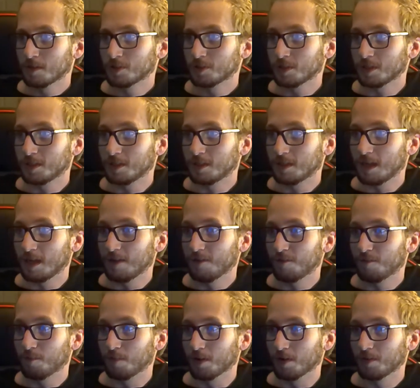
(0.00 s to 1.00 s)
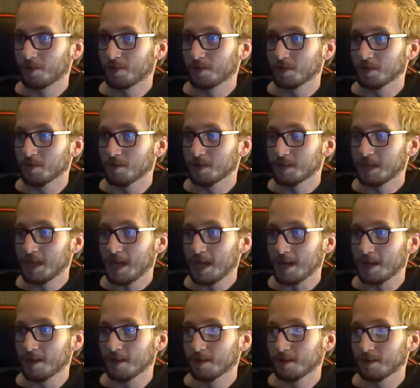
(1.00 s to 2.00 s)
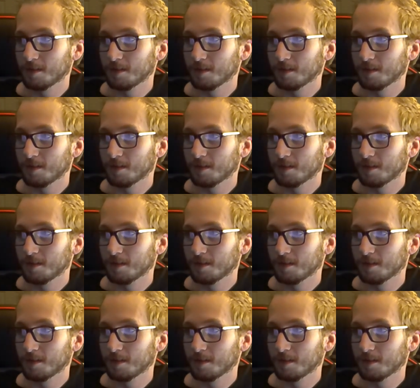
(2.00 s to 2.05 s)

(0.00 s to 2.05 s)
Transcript: She gave birth to his head.